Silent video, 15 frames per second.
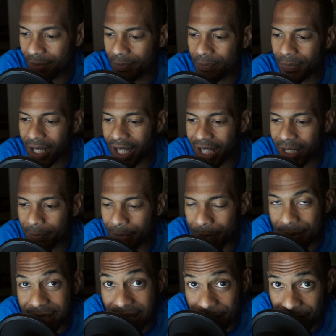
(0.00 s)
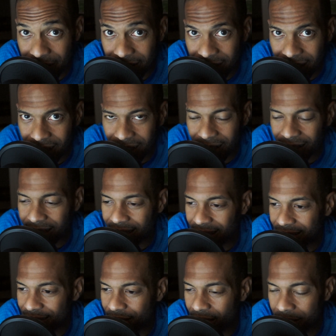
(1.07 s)
my public safety,
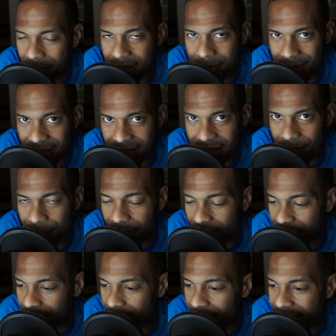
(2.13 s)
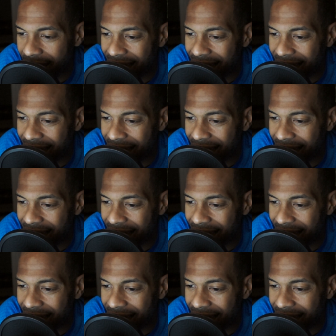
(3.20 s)
talking about some of that stuff there